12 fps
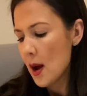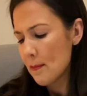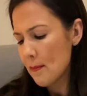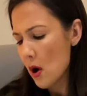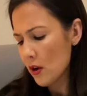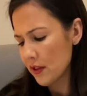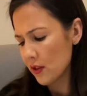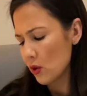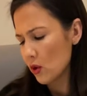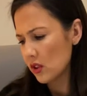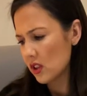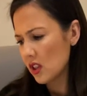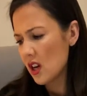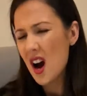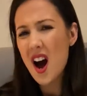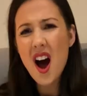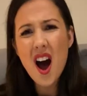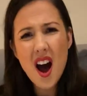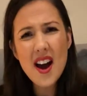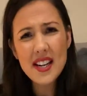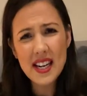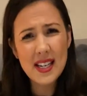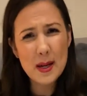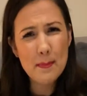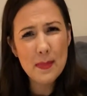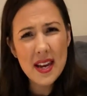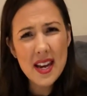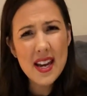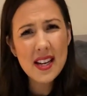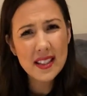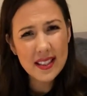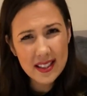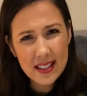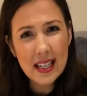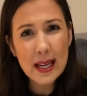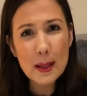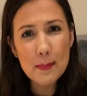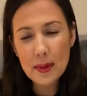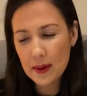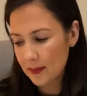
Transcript: Mog thought, I need a big sleep.